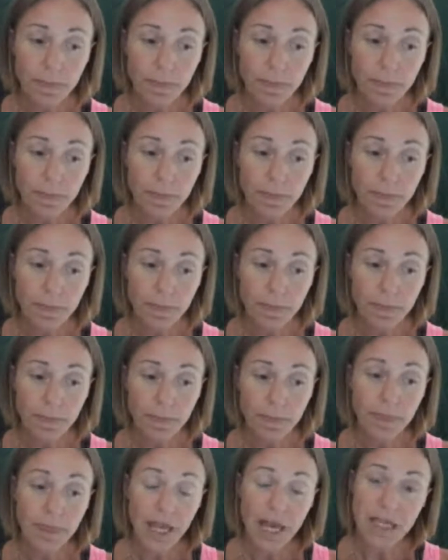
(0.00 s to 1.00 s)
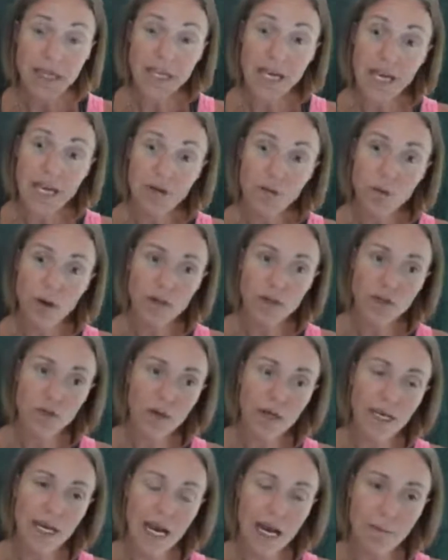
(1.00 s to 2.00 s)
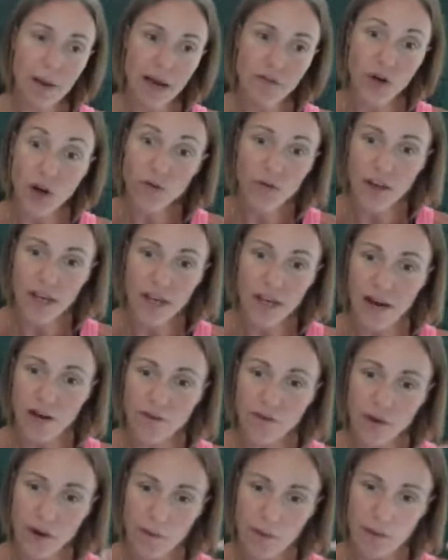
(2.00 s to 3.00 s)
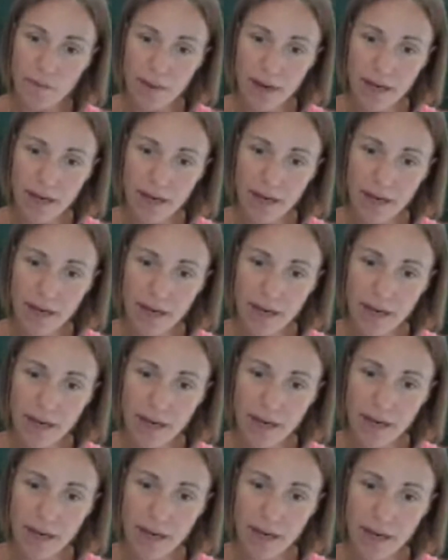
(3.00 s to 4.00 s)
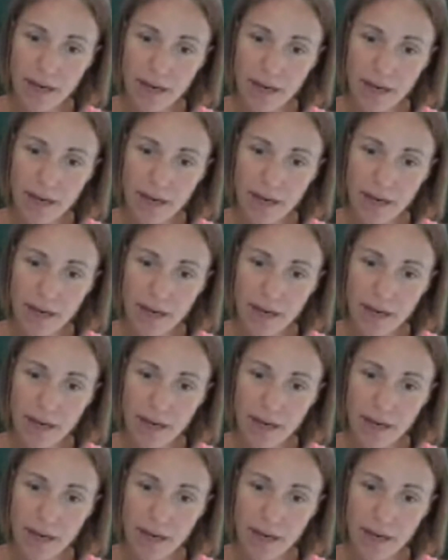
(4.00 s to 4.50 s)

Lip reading: And then once we have no fear of going back into